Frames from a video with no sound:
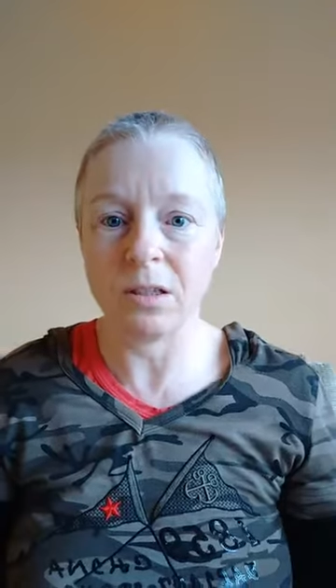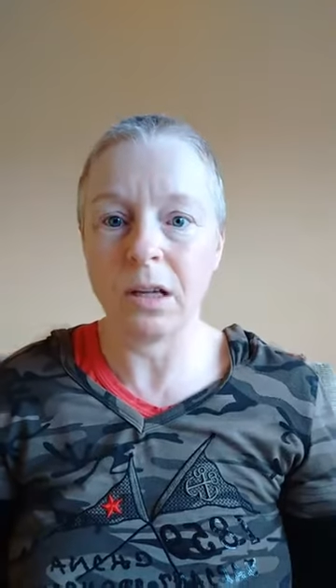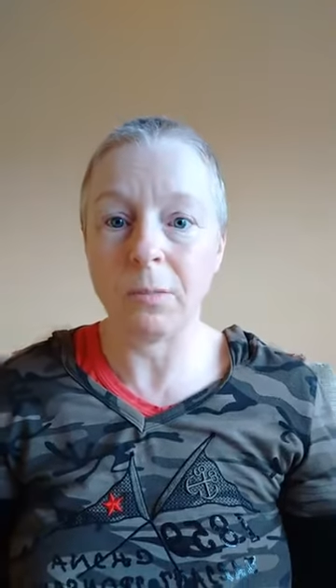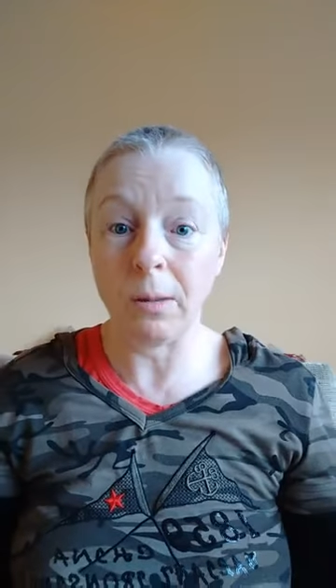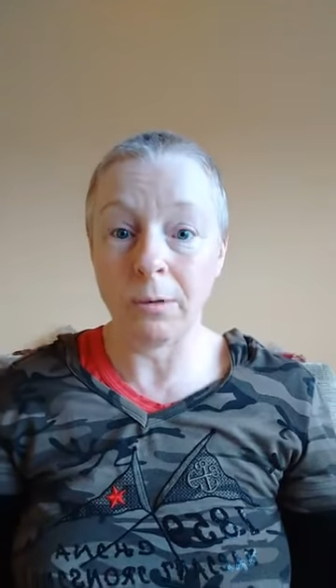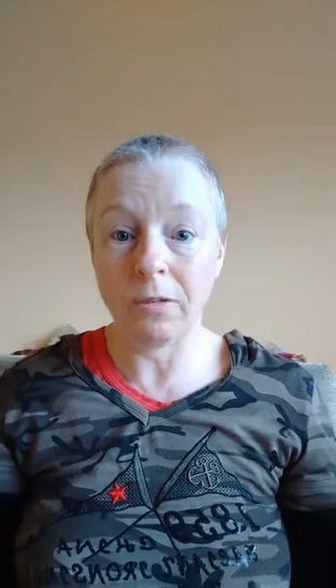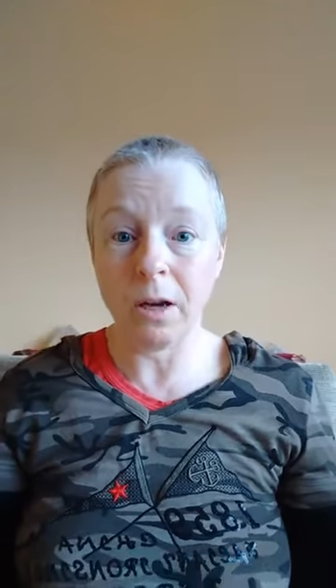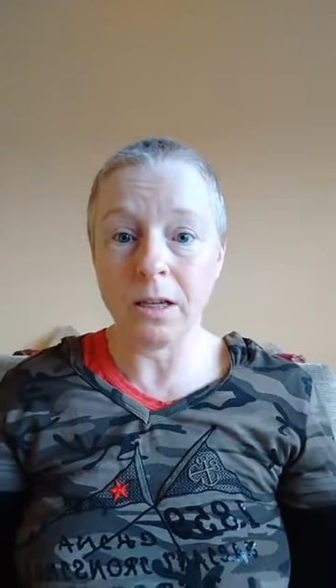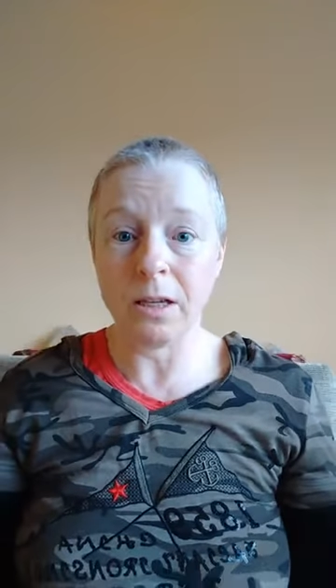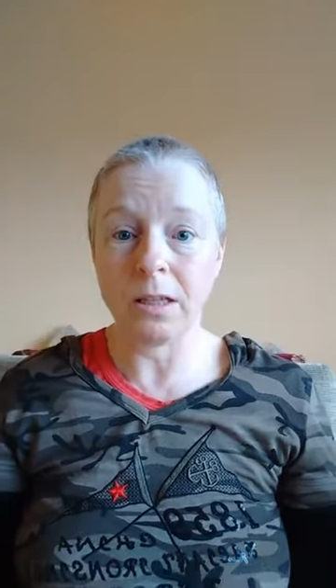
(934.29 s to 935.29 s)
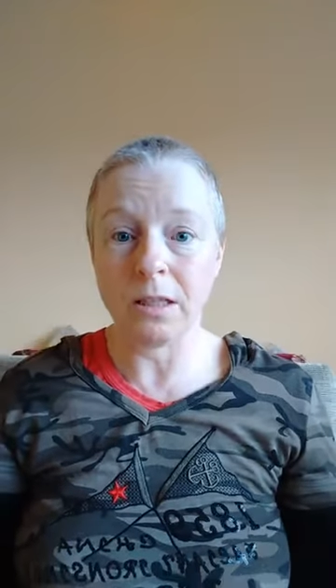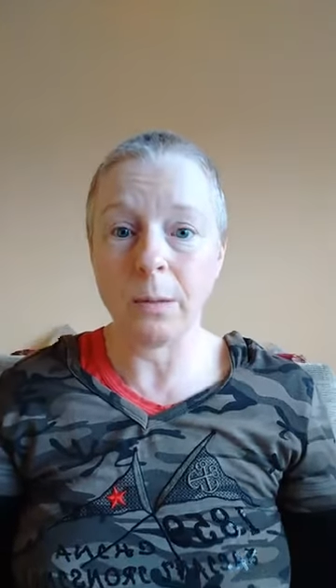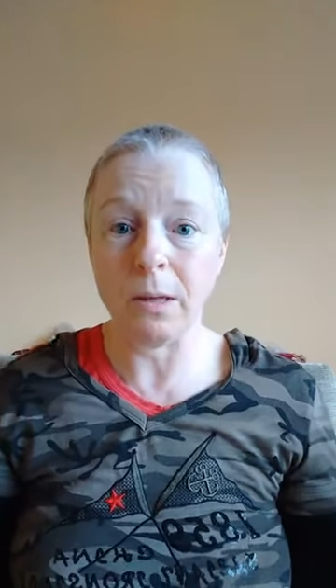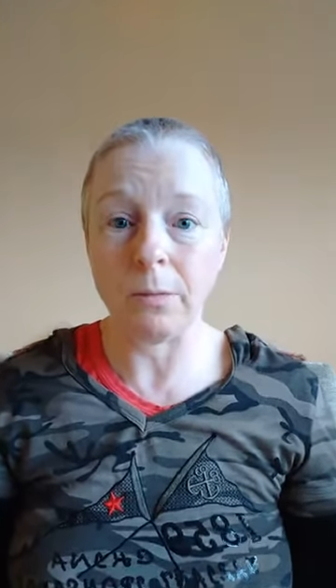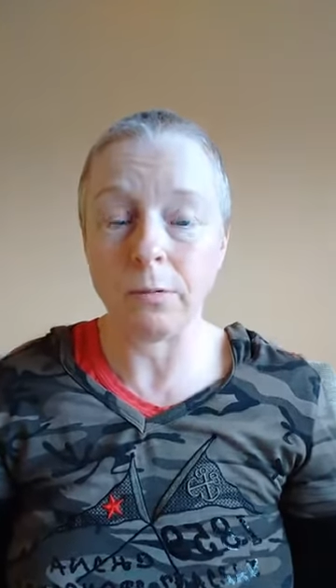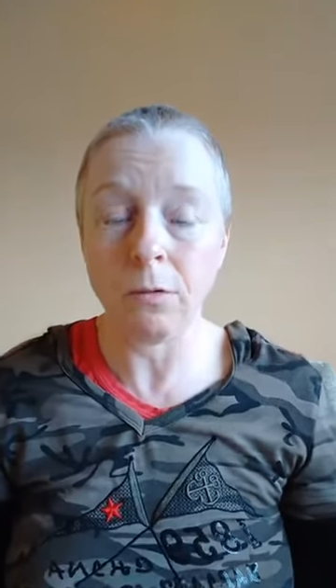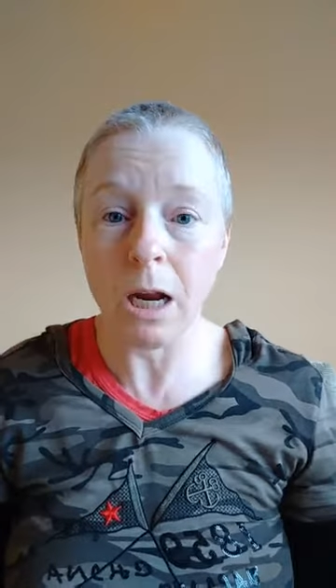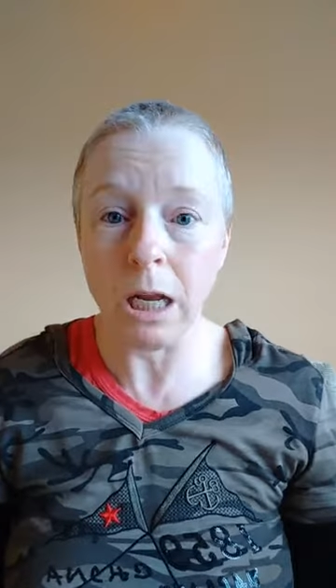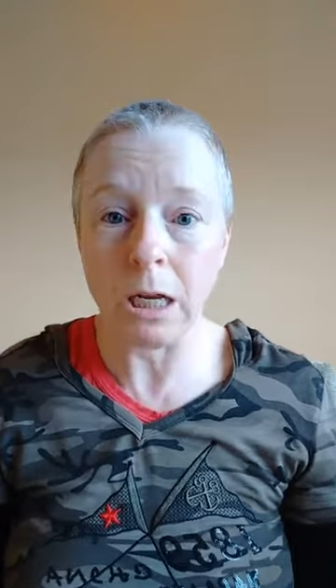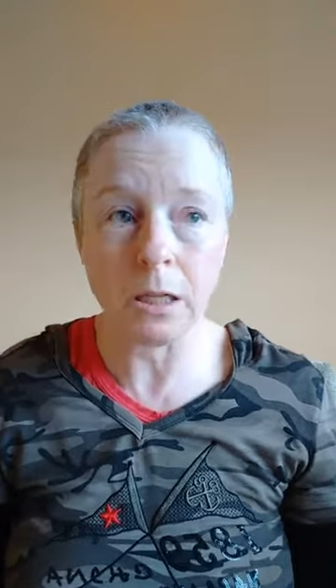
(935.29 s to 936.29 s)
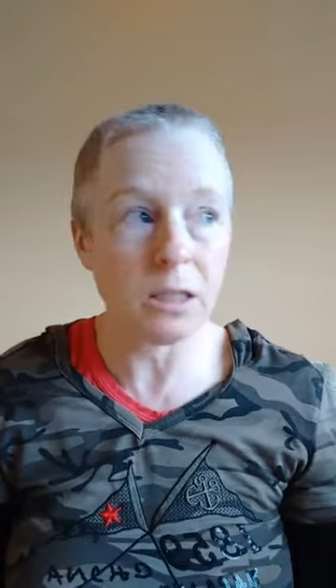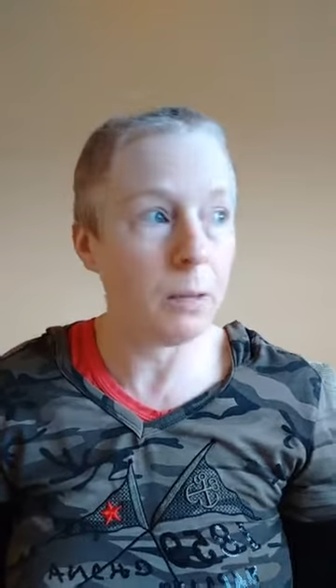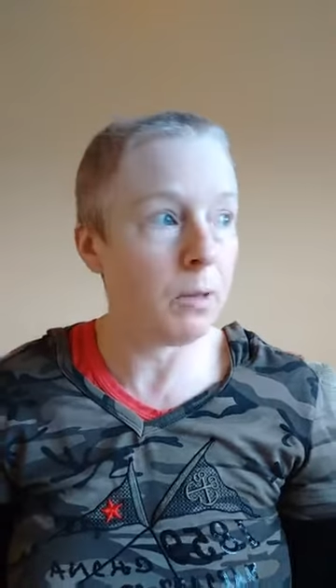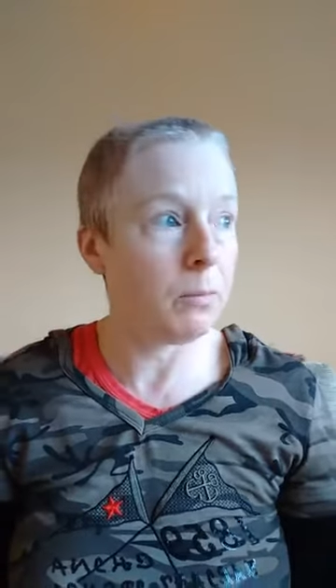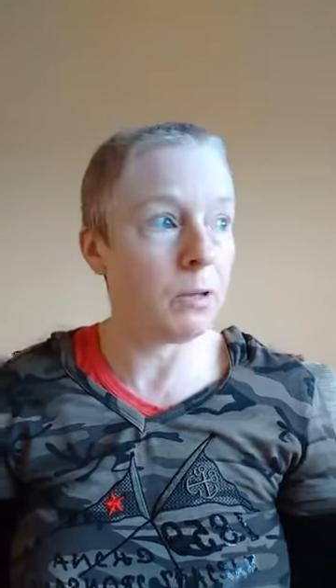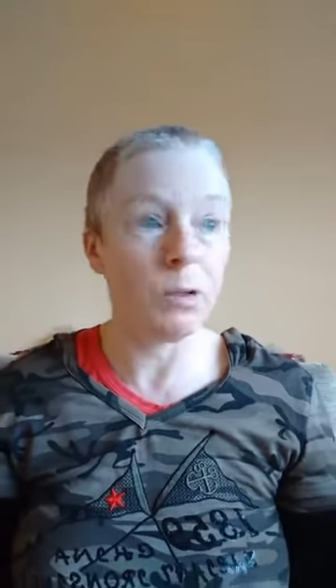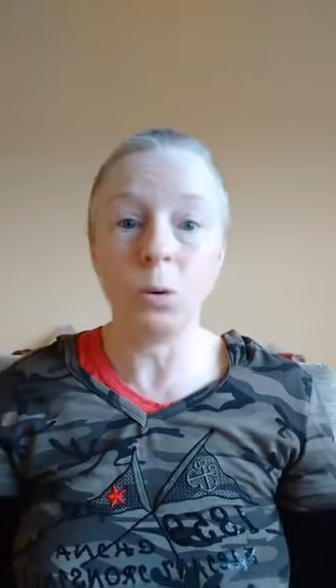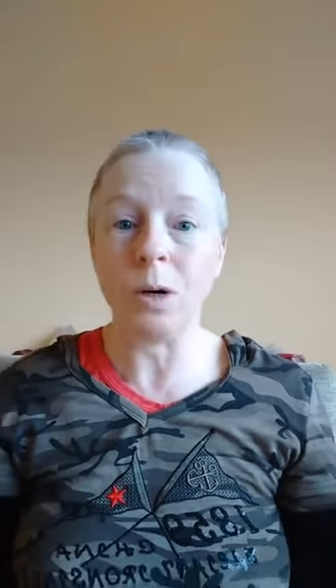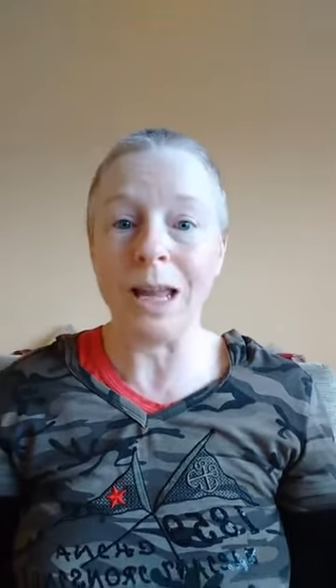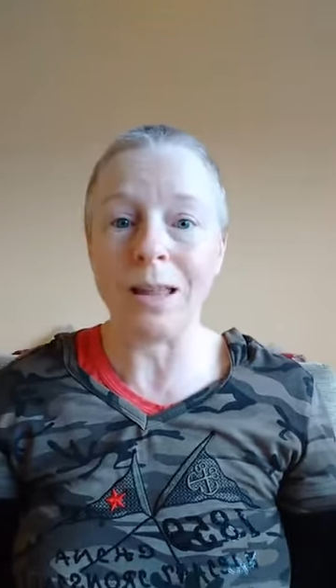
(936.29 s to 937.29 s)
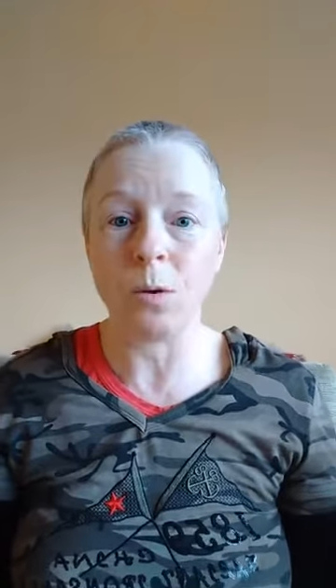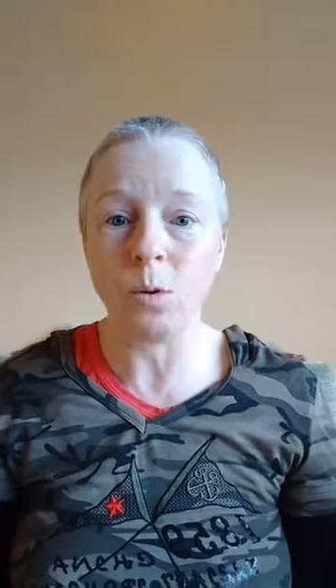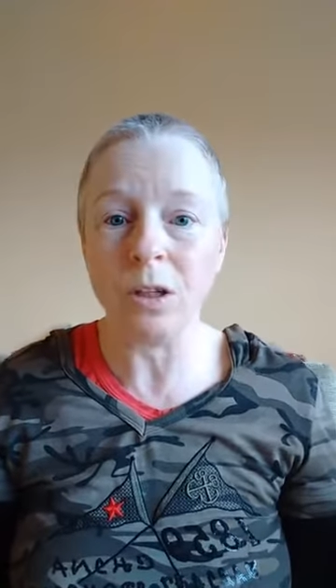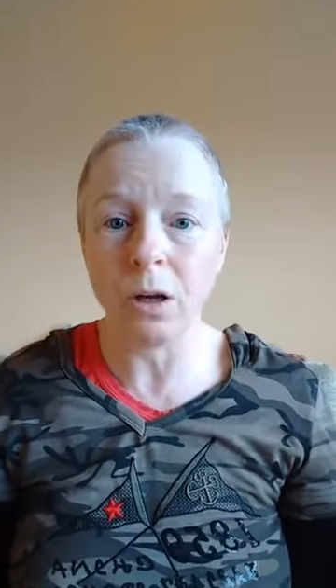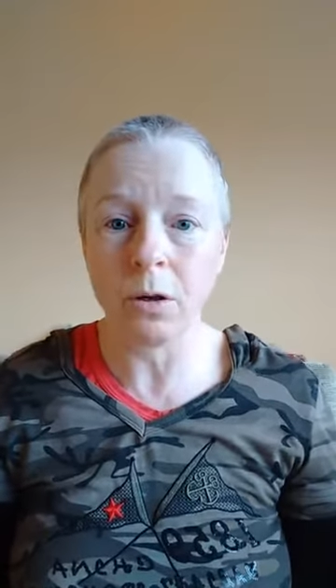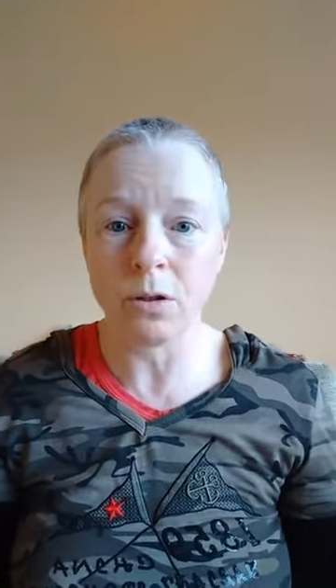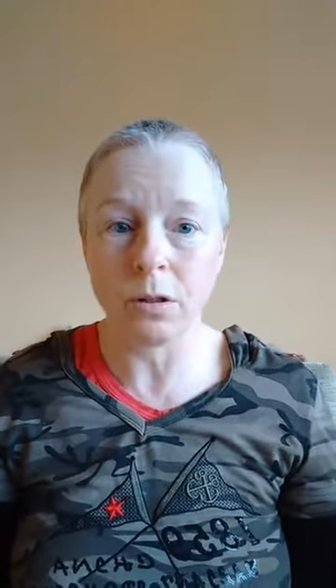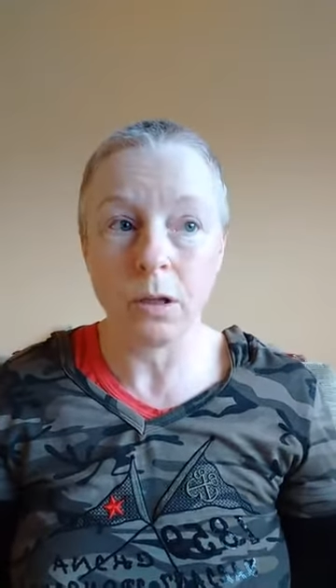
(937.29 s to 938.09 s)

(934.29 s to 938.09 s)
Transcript: and some of them are fighting, and some of them are running, and some of them are clawing out the windows, and